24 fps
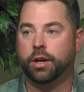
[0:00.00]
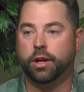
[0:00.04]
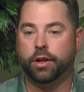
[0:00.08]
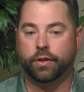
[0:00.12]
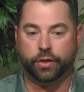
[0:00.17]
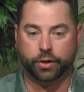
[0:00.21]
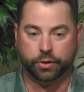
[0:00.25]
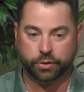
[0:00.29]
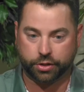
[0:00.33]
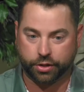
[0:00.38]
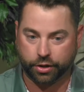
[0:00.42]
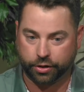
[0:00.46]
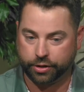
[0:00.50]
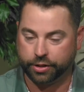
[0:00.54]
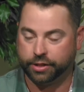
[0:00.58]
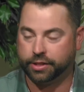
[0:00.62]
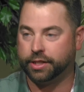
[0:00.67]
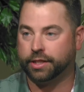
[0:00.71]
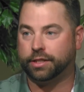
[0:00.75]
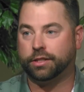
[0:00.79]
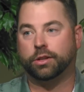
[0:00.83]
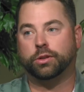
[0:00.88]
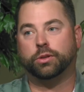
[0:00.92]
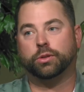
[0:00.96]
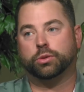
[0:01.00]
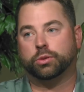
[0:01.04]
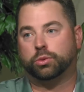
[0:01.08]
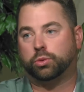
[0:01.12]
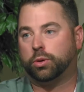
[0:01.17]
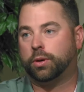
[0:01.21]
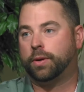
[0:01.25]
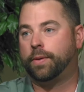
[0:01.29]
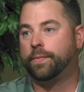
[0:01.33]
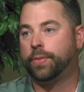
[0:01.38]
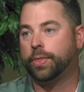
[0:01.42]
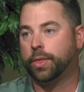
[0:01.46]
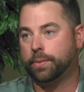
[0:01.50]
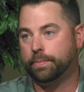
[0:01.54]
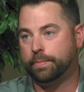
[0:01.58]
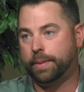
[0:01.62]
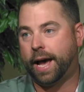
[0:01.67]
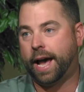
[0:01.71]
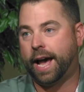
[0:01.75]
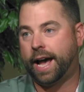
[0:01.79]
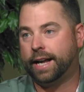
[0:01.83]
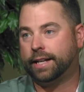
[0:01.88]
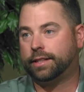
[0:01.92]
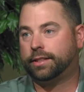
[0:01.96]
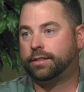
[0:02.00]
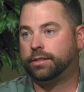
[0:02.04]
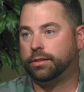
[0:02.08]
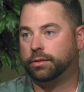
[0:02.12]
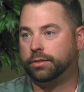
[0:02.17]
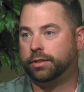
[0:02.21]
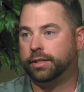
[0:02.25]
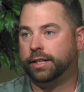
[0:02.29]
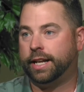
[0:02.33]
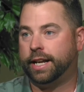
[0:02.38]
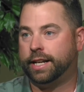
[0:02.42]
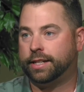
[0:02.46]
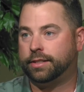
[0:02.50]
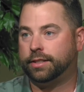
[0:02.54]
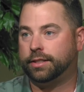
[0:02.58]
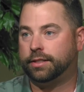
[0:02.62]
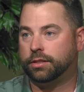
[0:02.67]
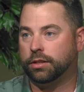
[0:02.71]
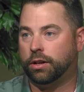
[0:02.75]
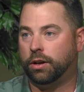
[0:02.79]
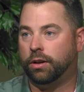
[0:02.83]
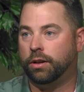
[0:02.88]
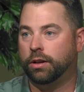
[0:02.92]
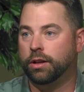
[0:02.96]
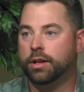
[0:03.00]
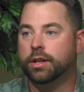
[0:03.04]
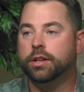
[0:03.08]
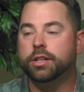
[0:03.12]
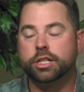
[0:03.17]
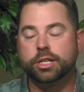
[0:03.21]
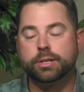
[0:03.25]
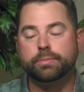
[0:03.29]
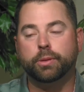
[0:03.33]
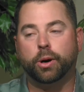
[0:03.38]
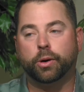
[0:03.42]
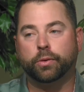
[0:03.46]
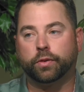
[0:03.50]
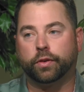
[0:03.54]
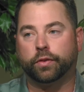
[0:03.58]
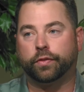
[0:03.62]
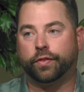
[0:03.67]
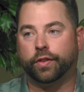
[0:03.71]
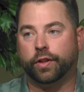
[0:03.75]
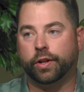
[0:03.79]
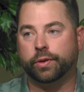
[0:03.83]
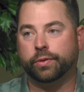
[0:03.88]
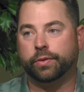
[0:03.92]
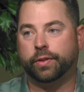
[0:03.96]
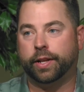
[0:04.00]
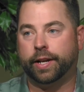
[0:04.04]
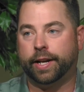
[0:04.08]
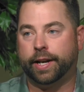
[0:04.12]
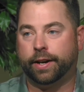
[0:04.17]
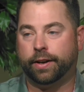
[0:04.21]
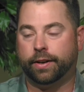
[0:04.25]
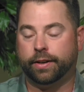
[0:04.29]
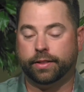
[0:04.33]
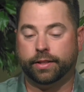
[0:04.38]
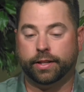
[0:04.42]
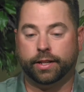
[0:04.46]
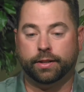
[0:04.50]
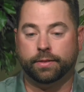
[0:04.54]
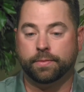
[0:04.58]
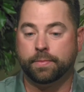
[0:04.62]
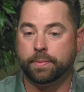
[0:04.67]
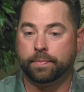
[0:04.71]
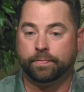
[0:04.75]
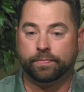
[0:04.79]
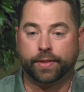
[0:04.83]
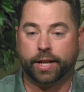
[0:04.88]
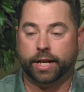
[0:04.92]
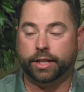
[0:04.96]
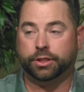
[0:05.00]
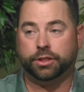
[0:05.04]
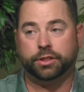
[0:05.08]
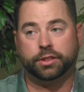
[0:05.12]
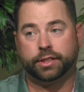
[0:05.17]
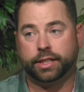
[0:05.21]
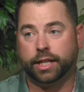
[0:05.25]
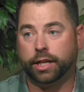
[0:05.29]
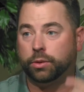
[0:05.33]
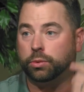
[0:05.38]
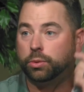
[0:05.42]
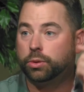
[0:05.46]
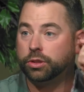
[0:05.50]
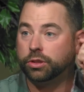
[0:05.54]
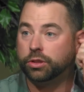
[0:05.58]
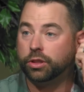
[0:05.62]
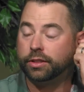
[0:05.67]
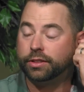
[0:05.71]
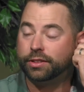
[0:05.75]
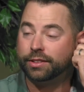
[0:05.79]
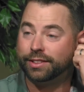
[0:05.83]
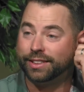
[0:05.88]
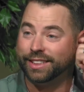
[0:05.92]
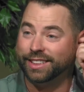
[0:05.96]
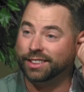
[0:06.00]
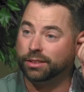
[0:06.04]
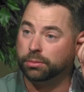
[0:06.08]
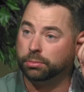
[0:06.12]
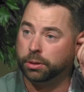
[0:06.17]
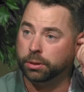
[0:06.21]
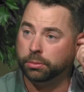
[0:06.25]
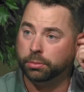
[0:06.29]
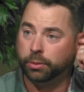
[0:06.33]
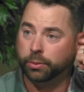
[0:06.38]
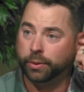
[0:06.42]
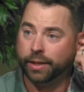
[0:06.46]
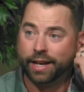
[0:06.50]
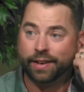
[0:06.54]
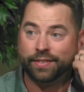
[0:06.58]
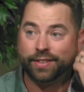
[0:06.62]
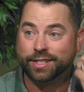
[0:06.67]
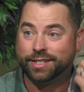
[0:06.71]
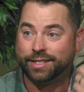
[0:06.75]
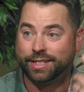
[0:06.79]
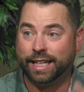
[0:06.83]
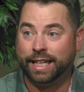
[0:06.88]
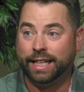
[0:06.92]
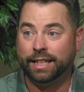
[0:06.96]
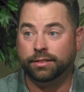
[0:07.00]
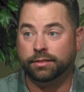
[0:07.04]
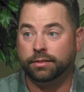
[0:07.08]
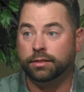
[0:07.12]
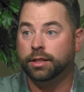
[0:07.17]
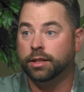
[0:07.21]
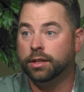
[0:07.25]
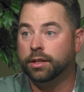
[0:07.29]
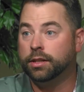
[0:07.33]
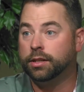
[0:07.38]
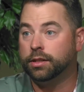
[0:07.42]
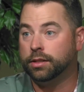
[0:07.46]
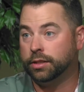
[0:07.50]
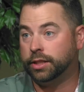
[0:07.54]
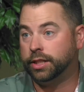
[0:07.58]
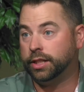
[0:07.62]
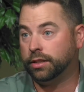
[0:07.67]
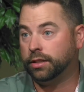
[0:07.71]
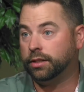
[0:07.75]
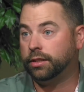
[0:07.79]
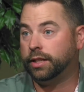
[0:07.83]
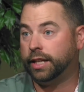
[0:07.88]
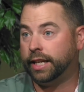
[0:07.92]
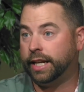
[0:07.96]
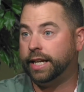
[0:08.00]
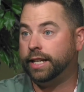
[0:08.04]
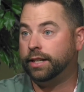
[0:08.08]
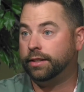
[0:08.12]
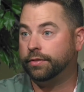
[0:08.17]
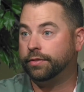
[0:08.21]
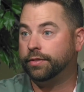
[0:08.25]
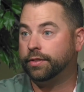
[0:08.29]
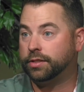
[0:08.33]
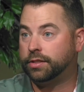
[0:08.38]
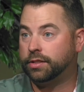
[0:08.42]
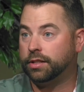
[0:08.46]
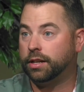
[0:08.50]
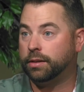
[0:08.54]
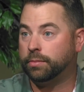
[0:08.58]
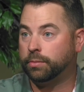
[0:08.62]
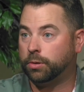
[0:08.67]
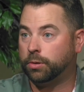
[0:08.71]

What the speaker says: those 36 holes were packed, so Tenassi saw some overflow there. And then, as you said, we'll start to see some people we haven't seen during the heat of the summer.